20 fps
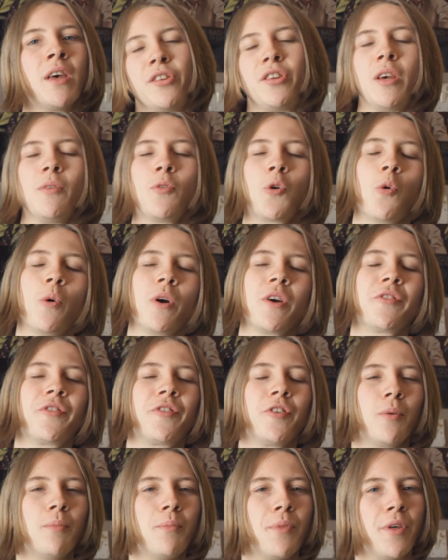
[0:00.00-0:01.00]
You see him going
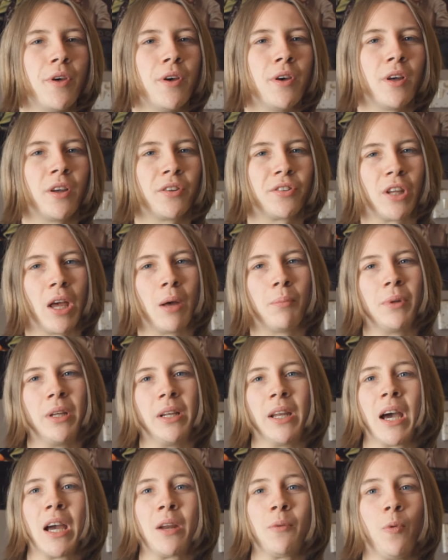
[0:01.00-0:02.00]
from the assembly
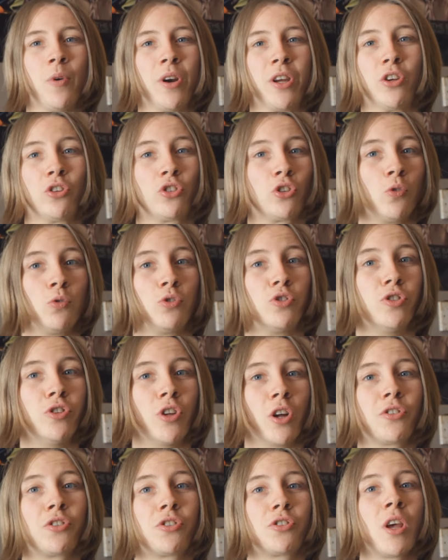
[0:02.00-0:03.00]
line where he just goes
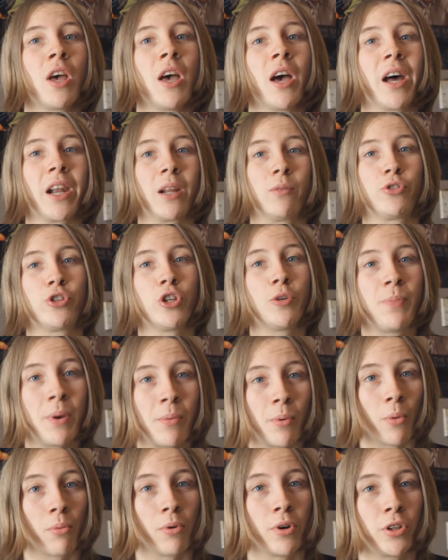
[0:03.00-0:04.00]
nuts, and I'm sure
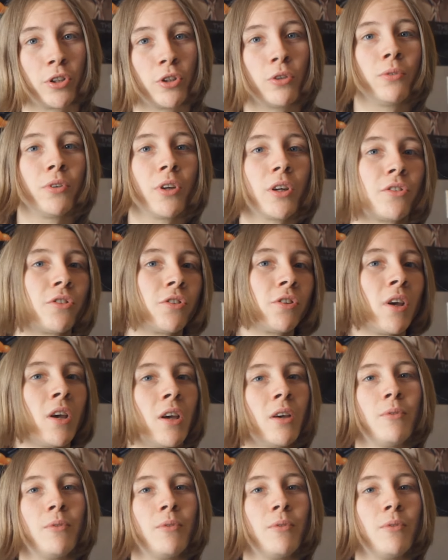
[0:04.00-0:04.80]
people would go nuts.